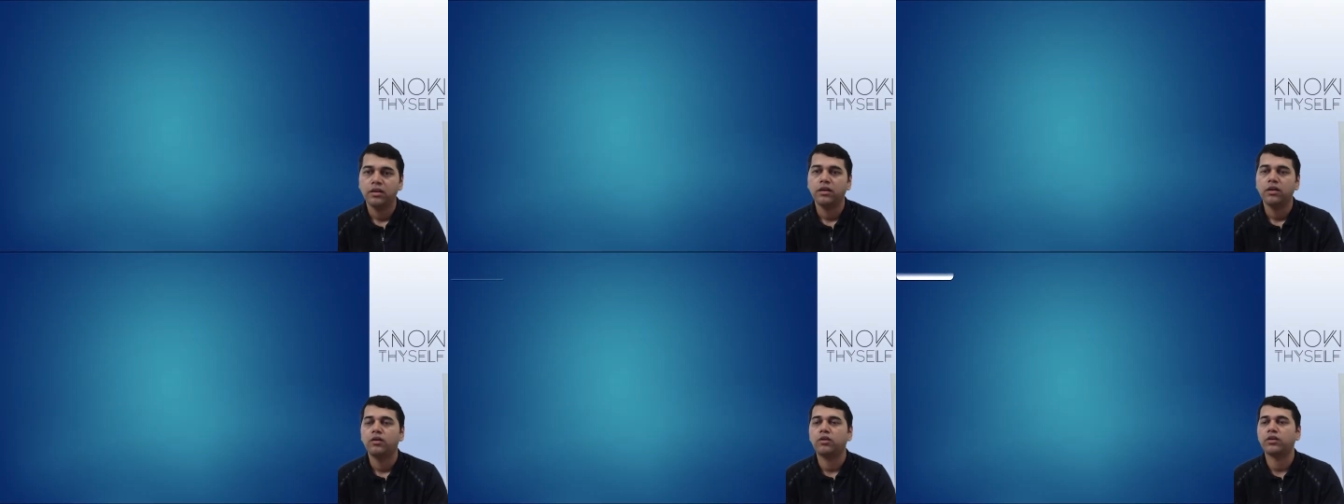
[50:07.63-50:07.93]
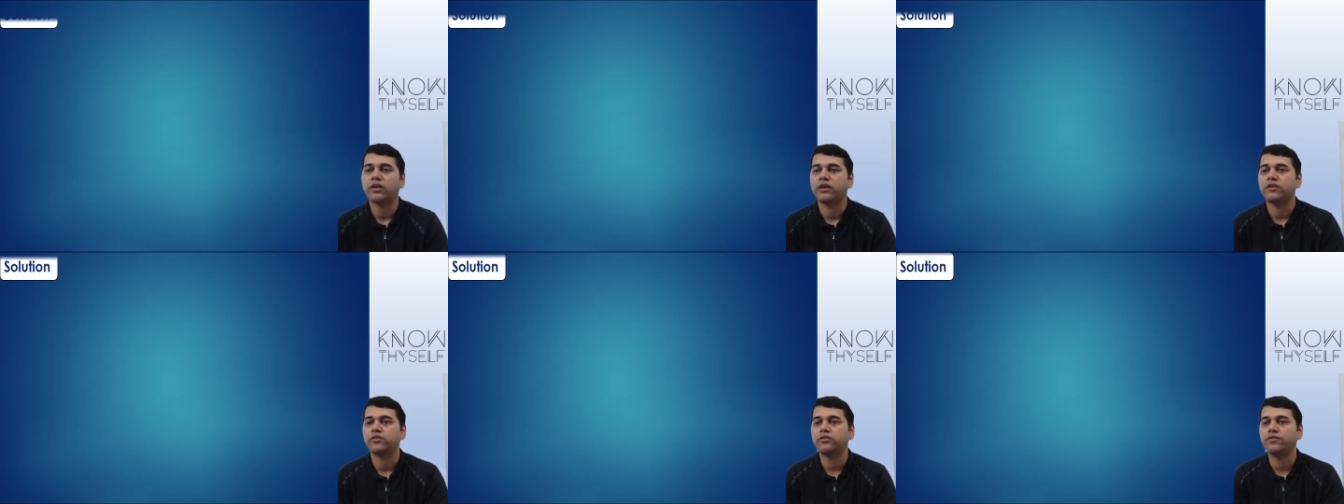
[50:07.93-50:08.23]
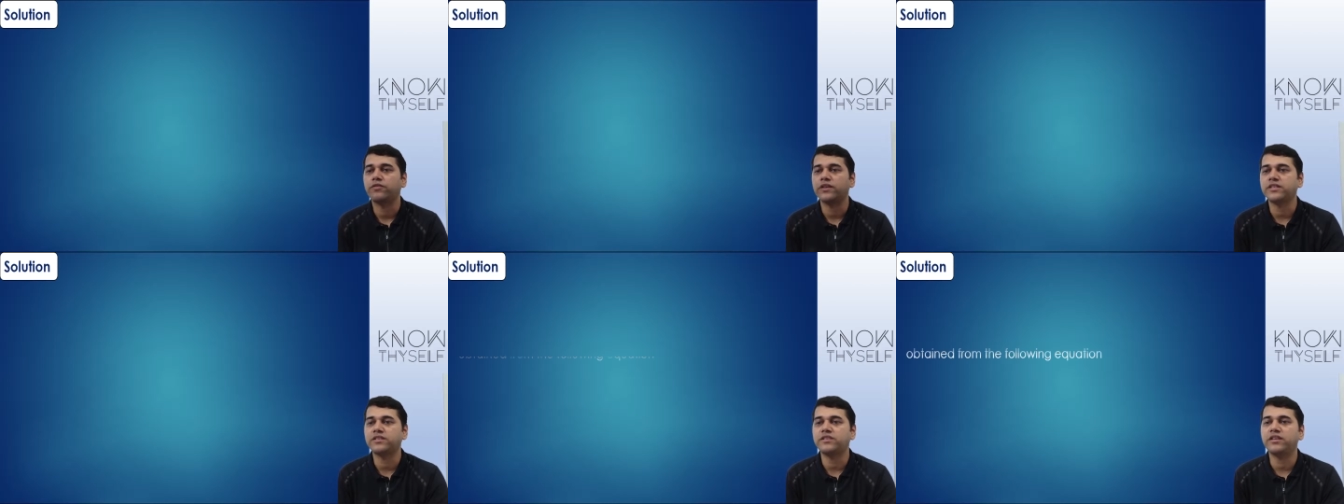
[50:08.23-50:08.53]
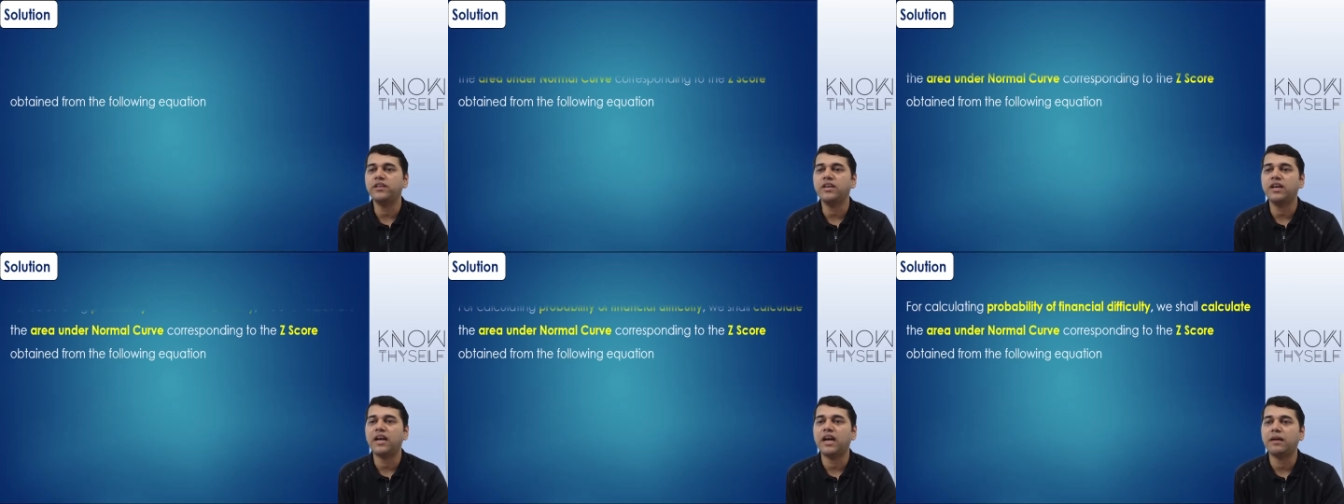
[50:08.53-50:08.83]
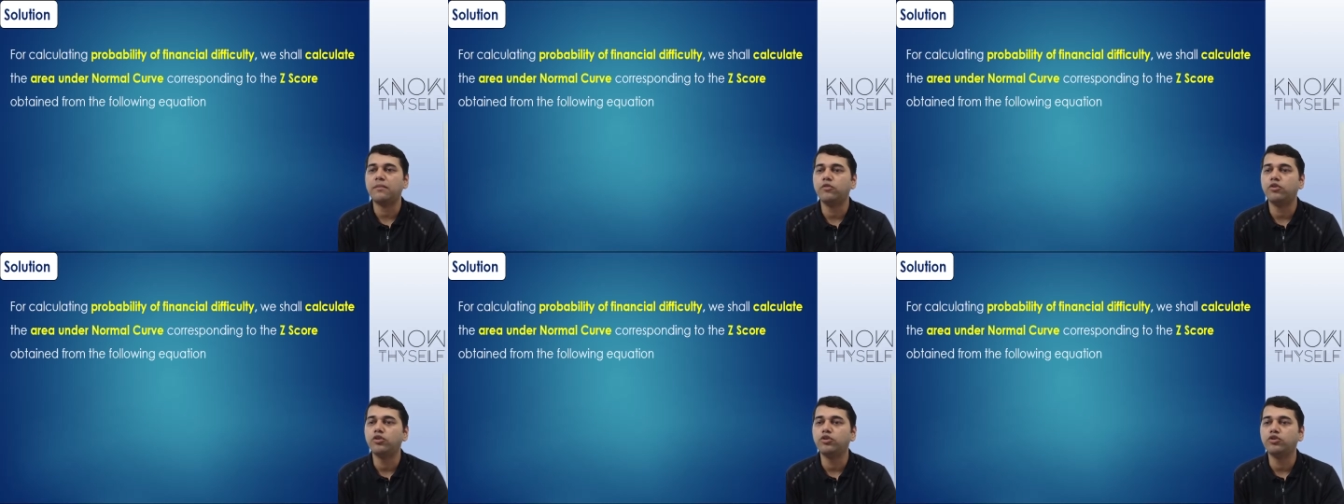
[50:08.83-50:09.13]
Okay, so first thing
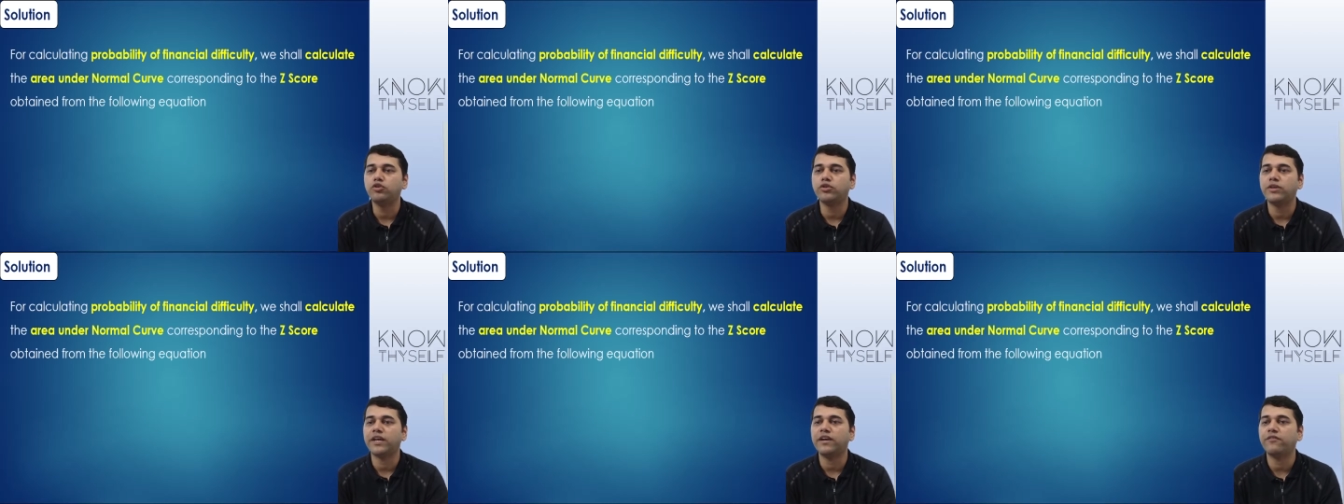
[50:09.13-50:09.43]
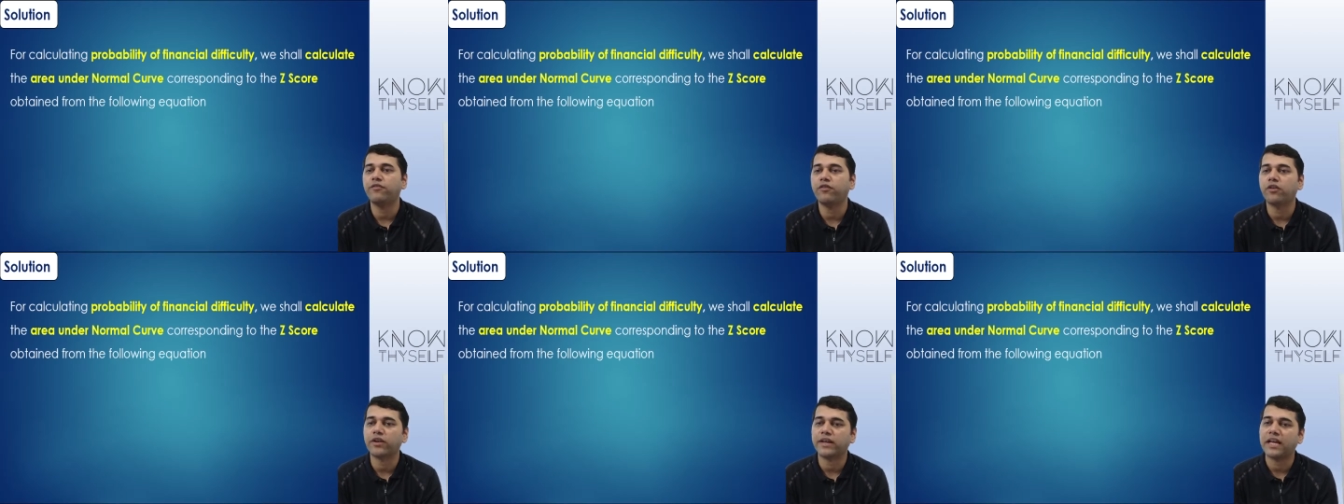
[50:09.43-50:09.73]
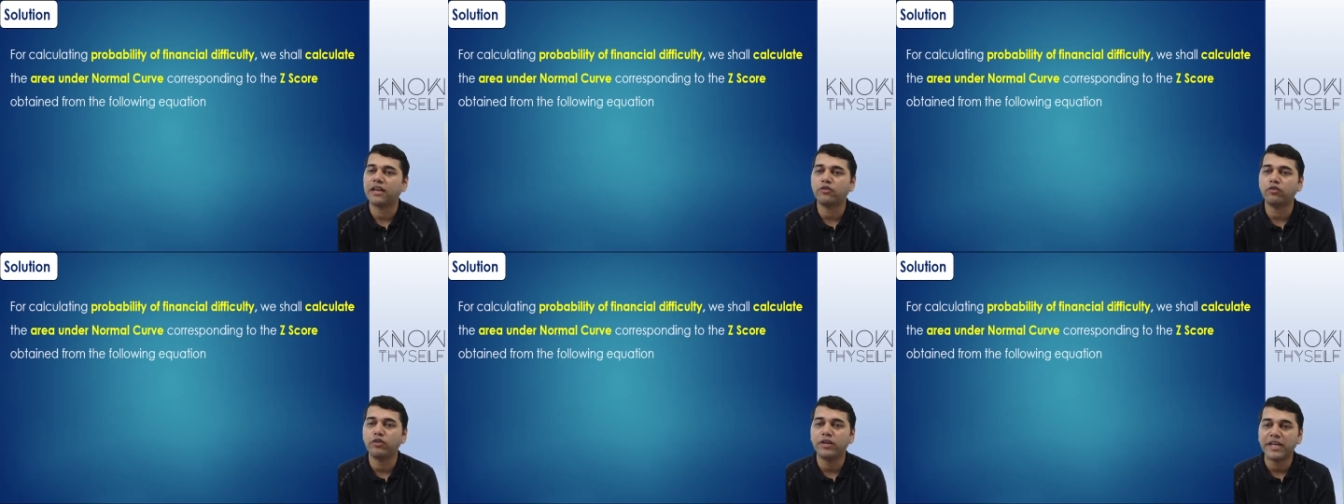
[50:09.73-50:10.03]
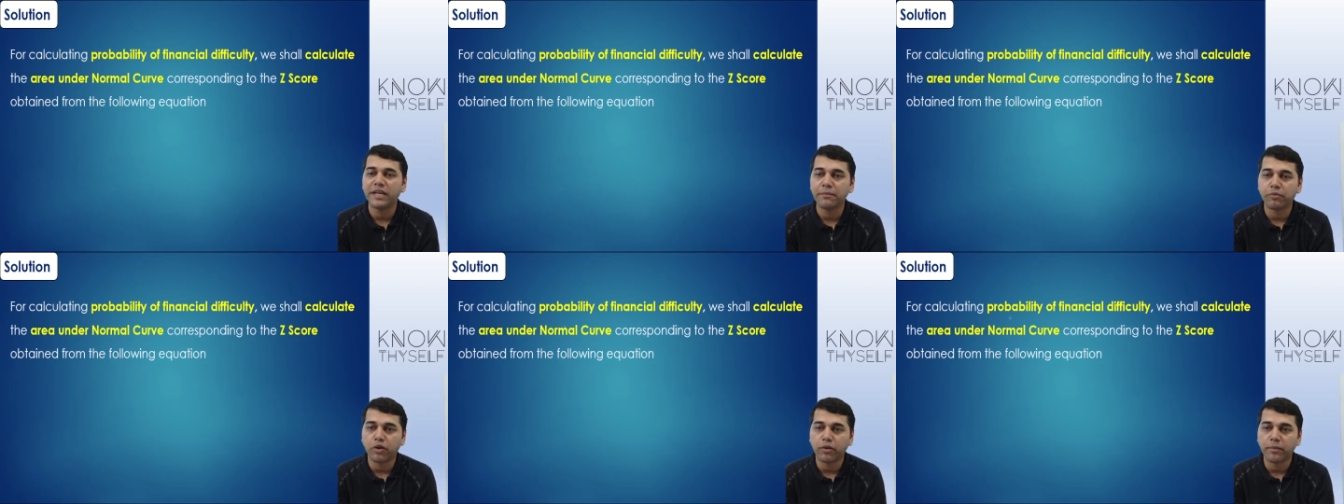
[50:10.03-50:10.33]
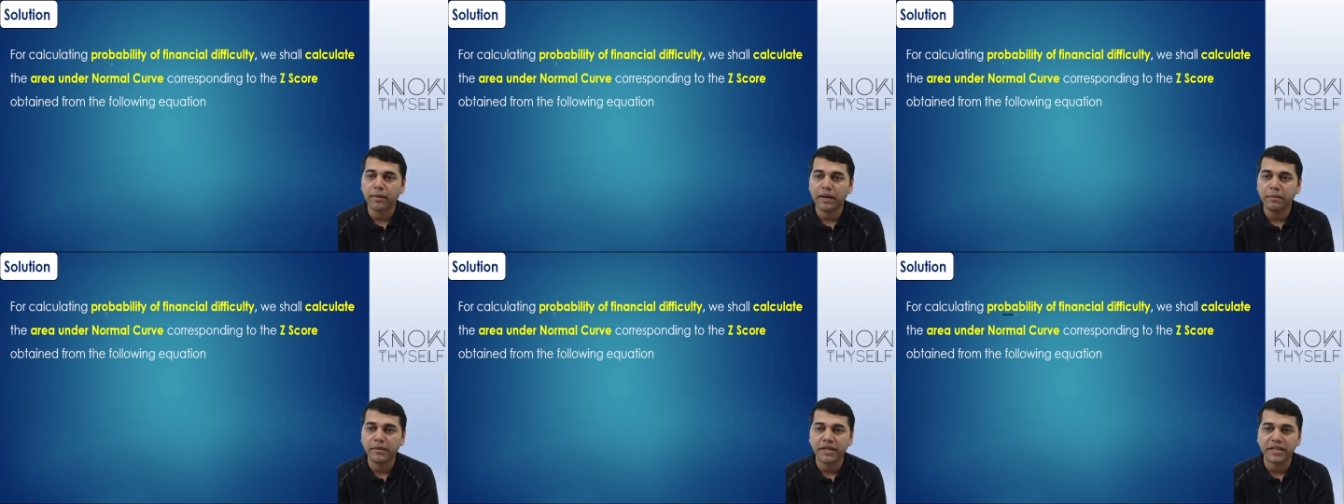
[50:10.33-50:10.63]
I'm going to take for calculating
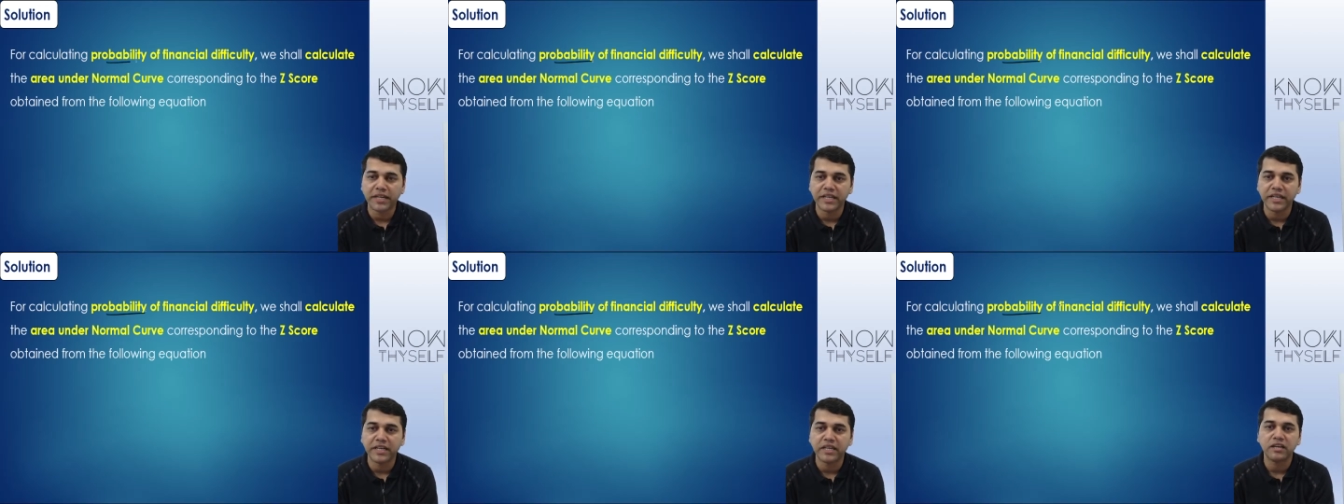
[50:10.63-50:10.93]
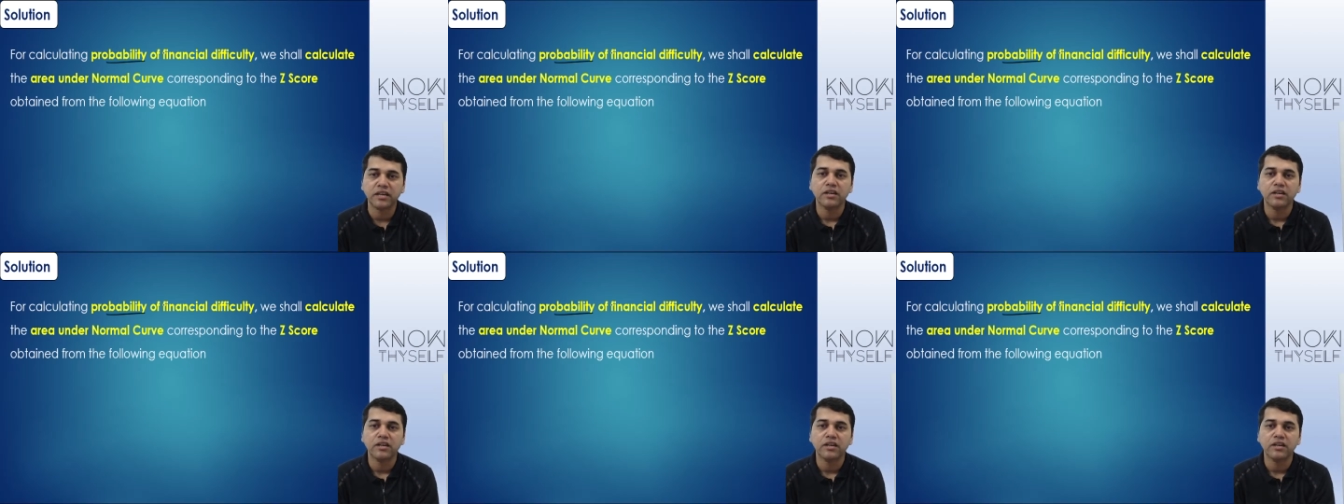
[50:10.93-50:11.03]
probability